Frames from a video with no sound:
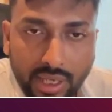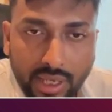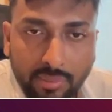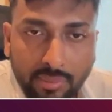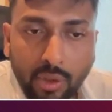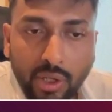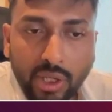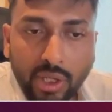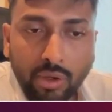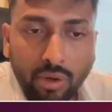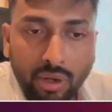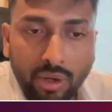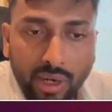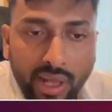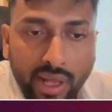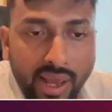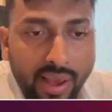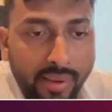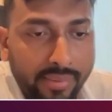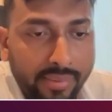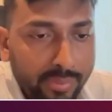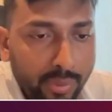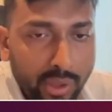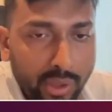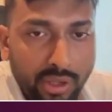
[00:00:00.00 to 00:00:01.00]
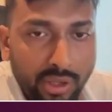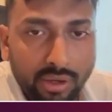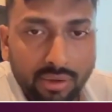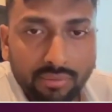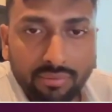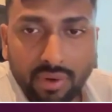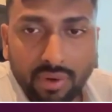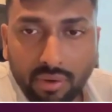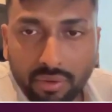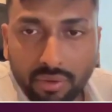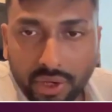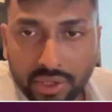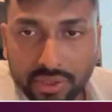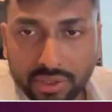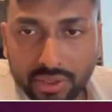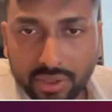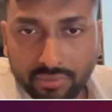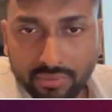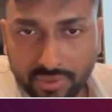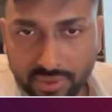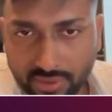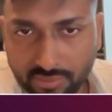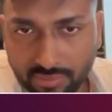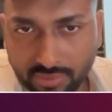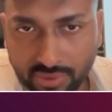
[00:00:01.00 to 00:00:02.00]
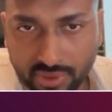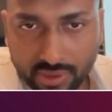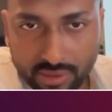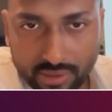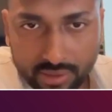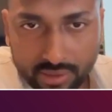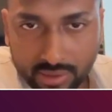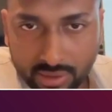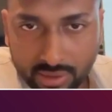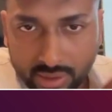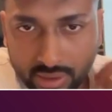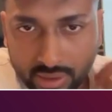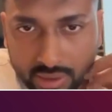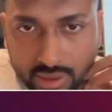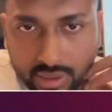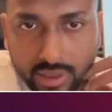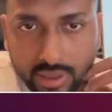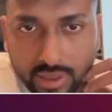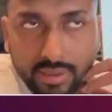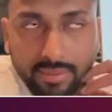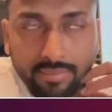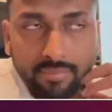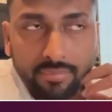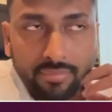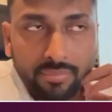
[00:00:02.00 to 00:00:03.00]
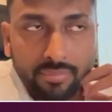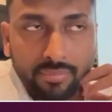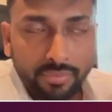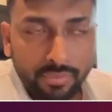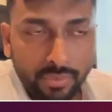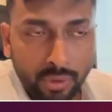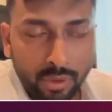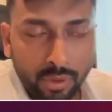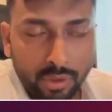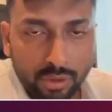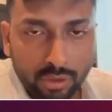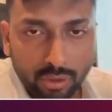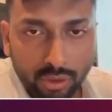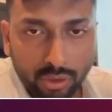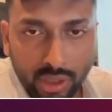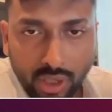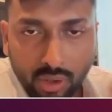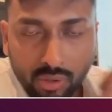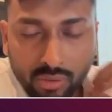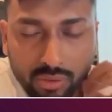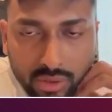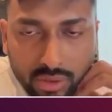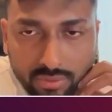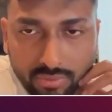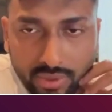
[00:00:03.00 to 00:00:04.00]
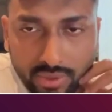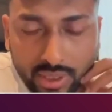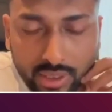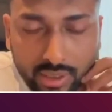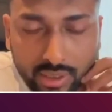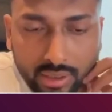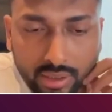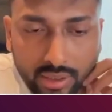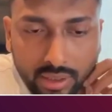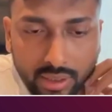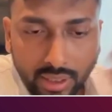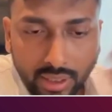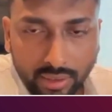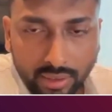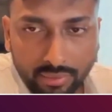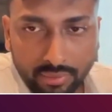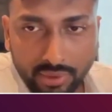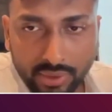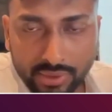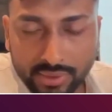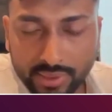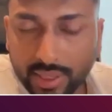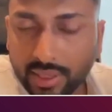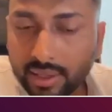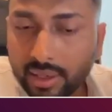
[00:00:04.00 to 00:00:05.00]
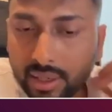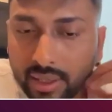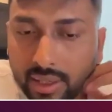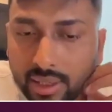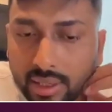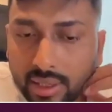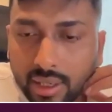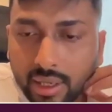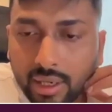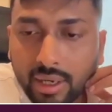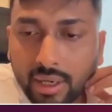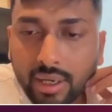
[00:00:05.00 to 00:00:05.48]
like Polygon Labs, Polygon Foundation, which we also announced very, like, recently.